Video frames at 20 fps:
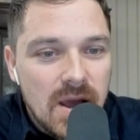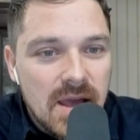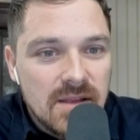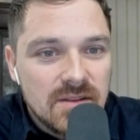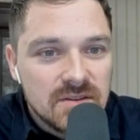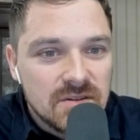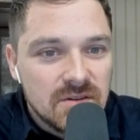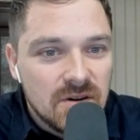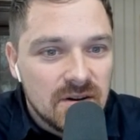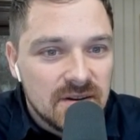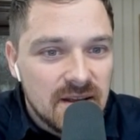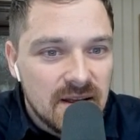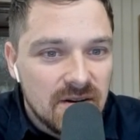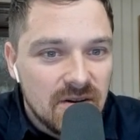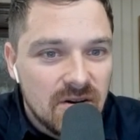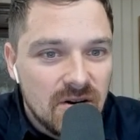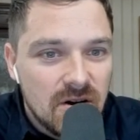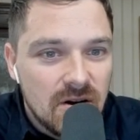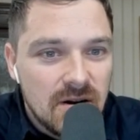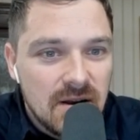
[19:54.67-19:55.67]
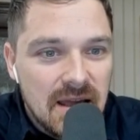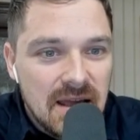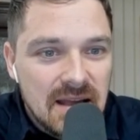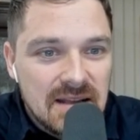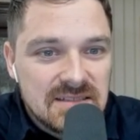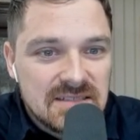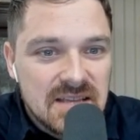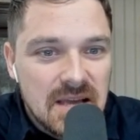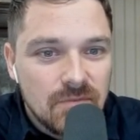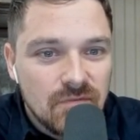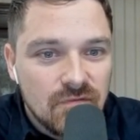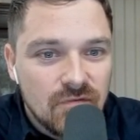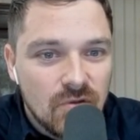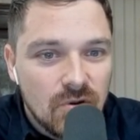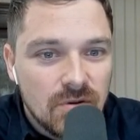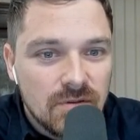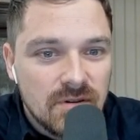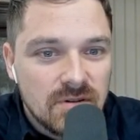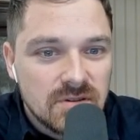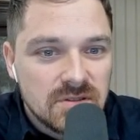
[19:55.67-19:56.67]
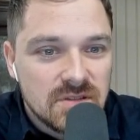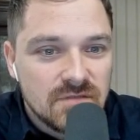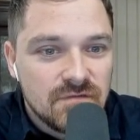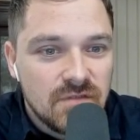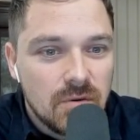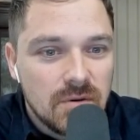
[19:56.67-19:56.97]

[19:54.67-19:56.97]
to contact her except for there's a phone